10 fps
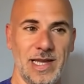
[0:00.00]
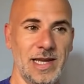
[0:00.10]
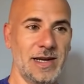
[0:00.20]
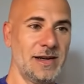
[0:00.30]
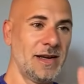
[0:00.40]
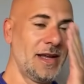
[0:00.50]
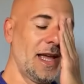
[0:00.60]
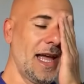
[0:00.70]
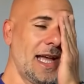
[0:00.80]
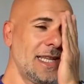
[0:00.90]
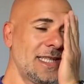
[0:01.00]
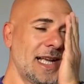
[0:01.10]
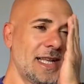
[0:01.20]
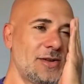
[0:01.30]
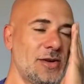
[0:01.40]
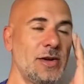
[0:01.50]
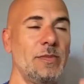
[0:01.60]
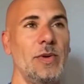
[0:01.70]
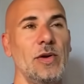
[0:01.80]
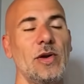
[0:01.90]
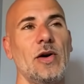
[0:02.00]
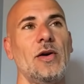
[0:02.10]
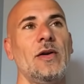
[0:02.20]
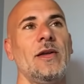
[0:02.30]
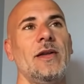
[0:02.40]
here, as Saturn, Pluto,